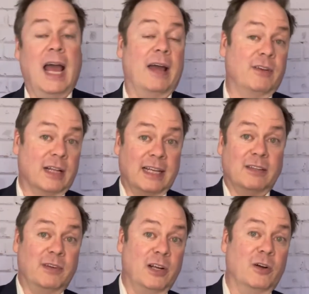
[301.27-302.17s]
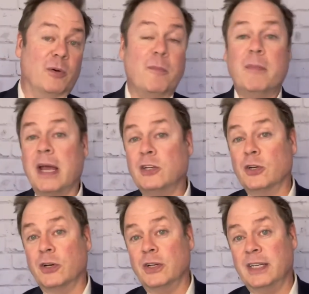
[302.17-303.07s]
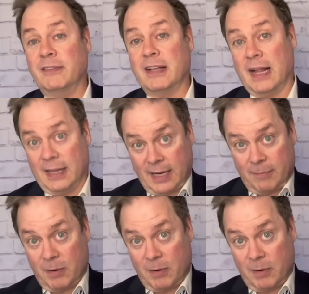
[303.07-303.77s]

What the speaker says: And if you like the video, make sure you give that like